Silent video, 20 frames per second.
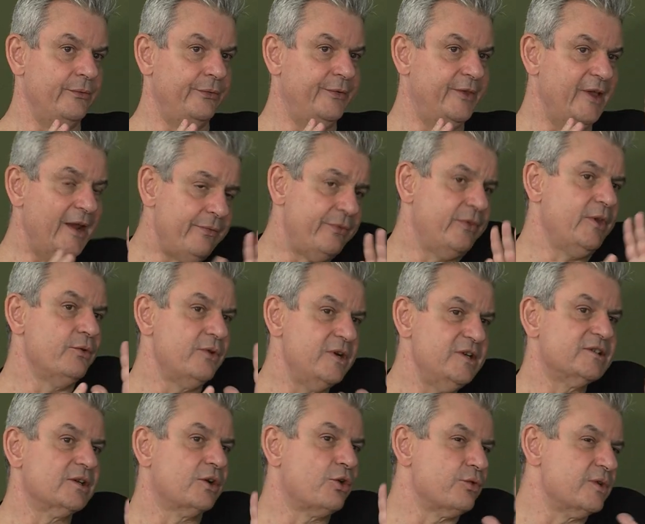then there
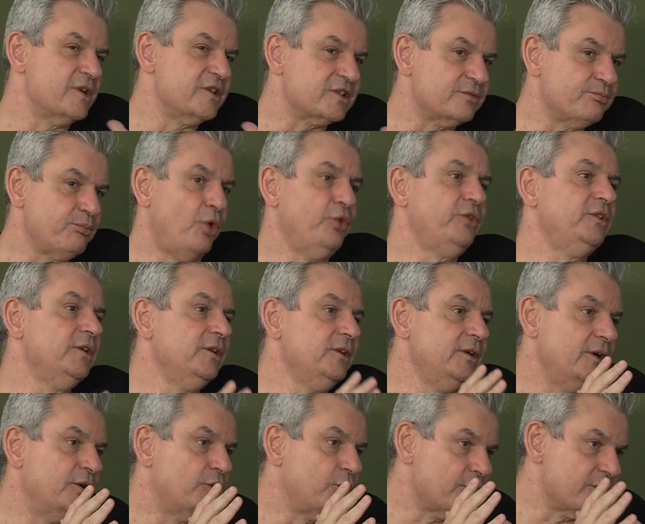is a
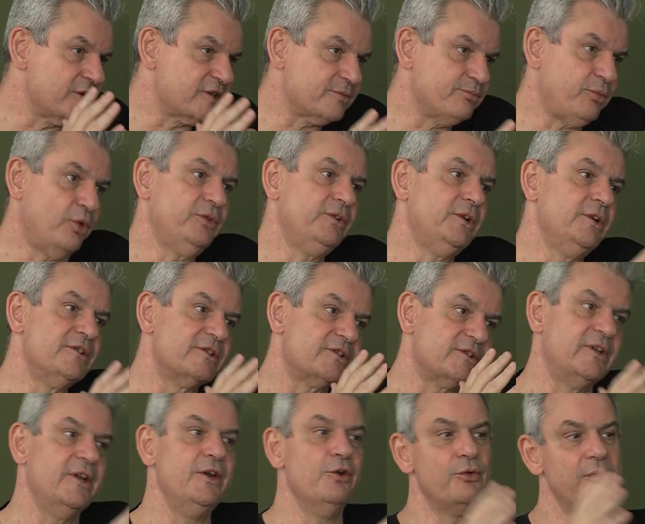correspondence
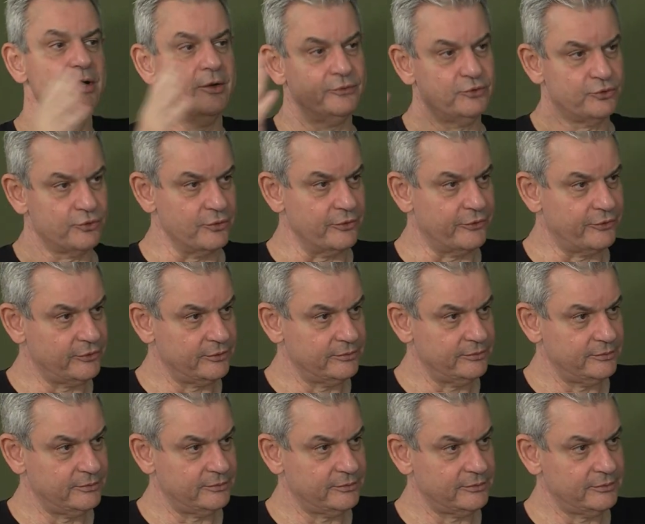theory of truth.
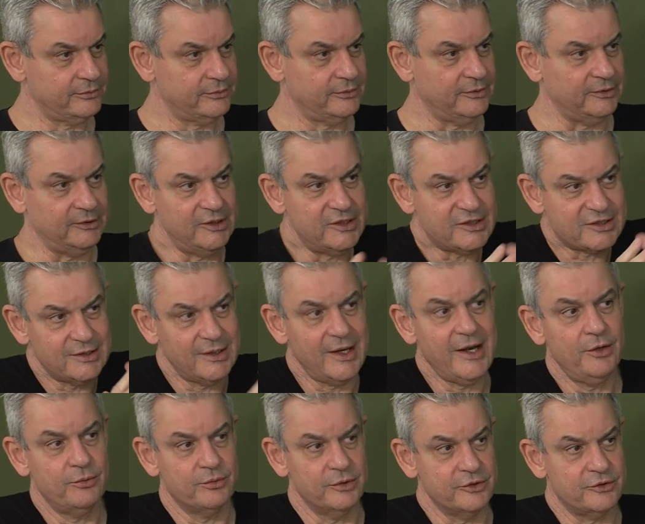This
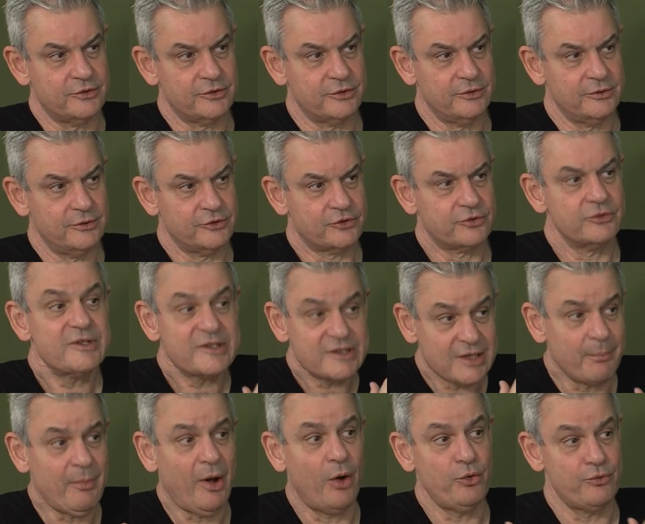language should
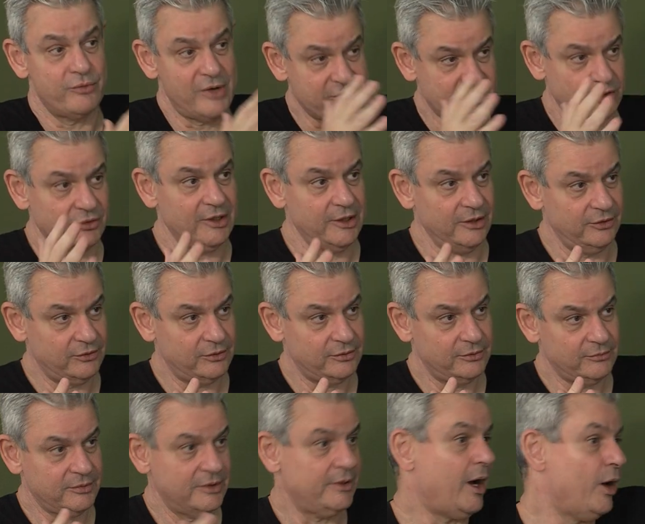somehow resonate
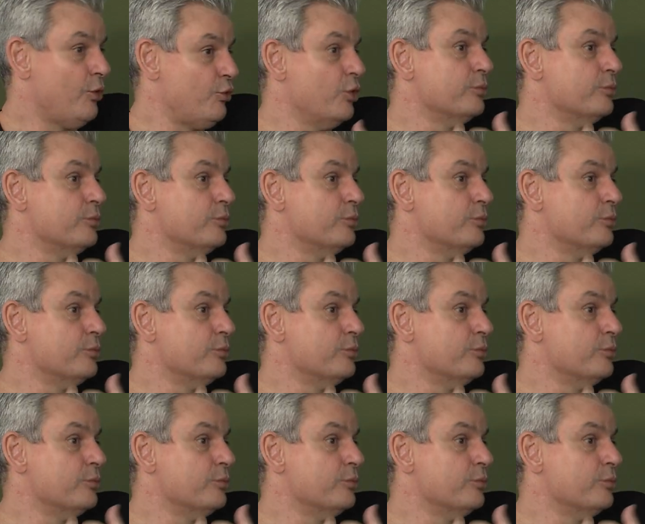with our